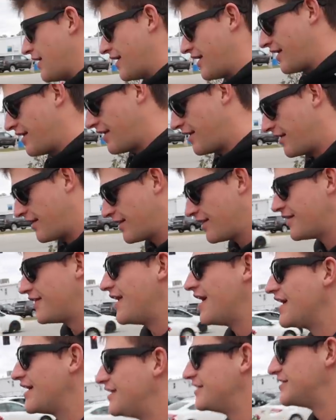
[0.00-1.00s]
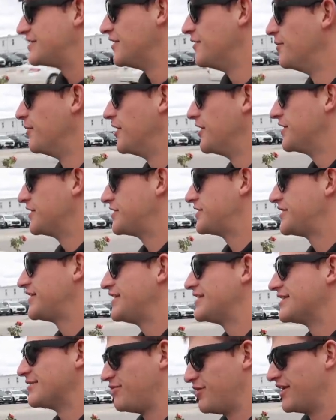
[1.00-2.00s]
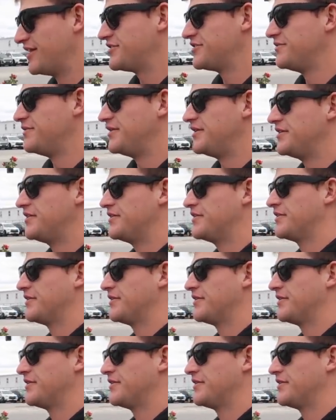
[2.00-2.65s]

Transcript: I appreciate it, Thank man. You good so meeting much. you. It was a pleasure and, uh, meeting you.